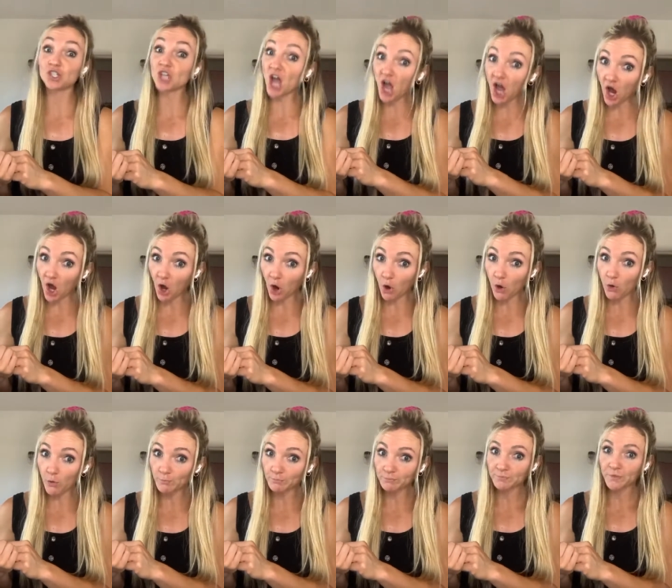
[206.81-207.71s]

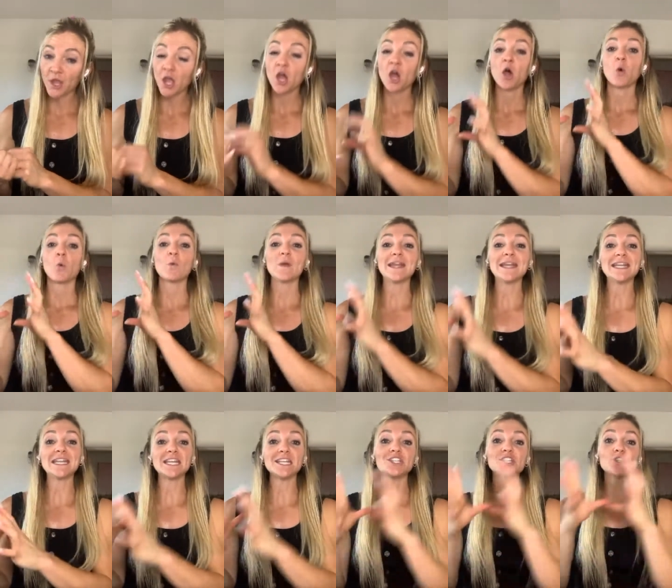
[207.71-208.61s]
So,
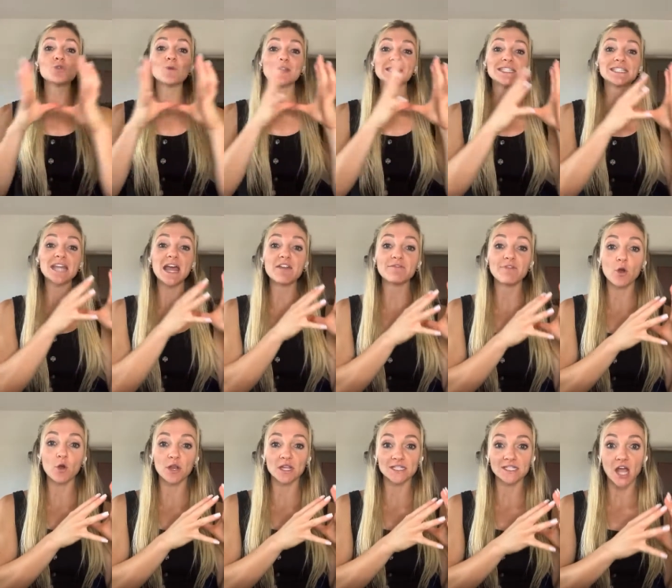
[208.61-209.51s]
we need to
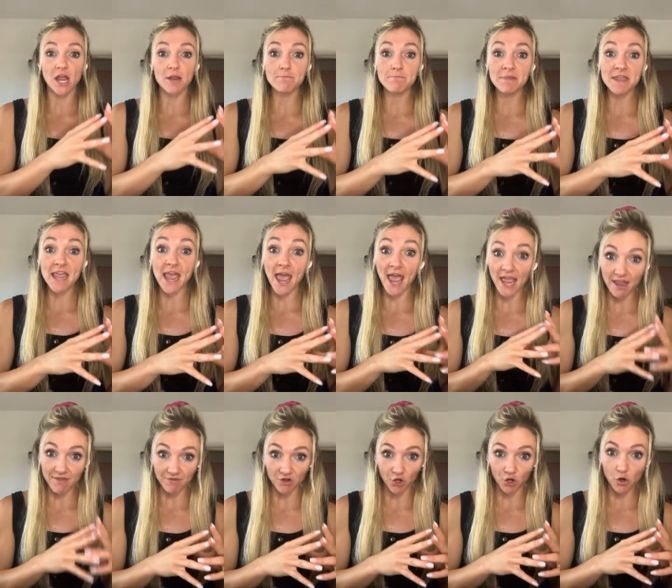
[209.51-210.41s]
instead focus on
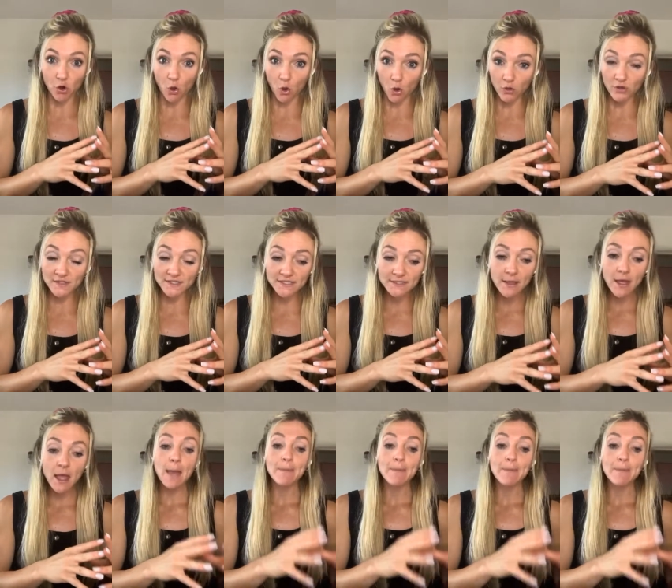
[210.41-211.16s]
behavior goals.